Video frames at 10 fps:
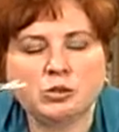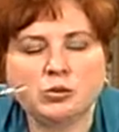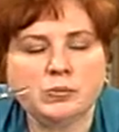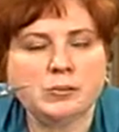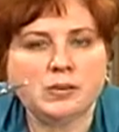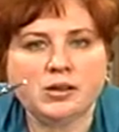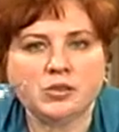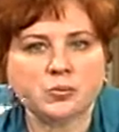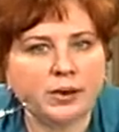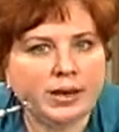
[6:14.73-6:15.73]
trimming my
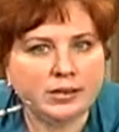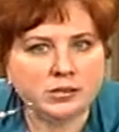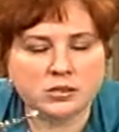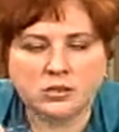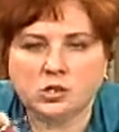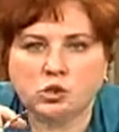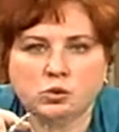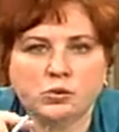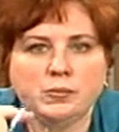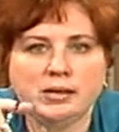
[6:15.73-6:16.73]
threads,
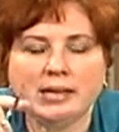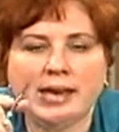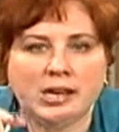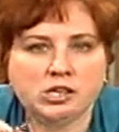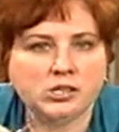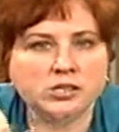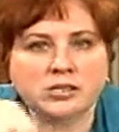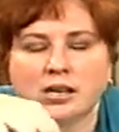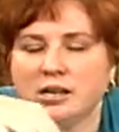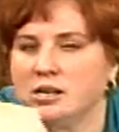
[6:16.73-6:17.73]
trimming
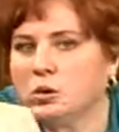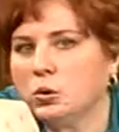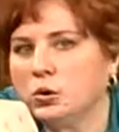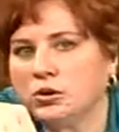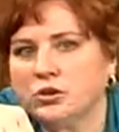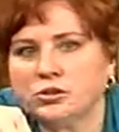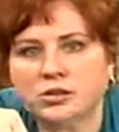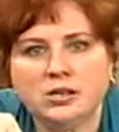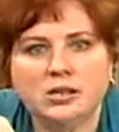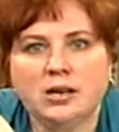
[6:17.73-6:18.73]
edges, cutting
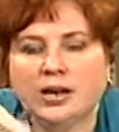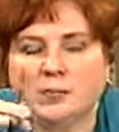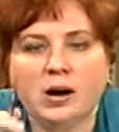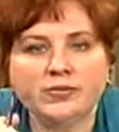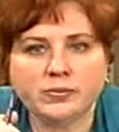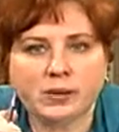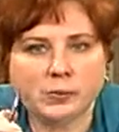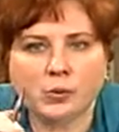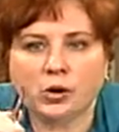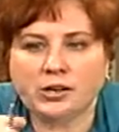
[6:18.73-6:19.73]
corners off of
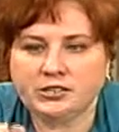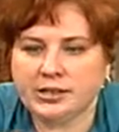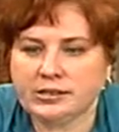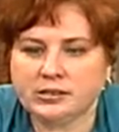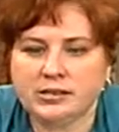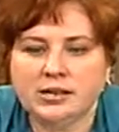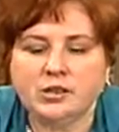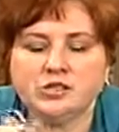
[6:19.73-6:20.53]
my projects.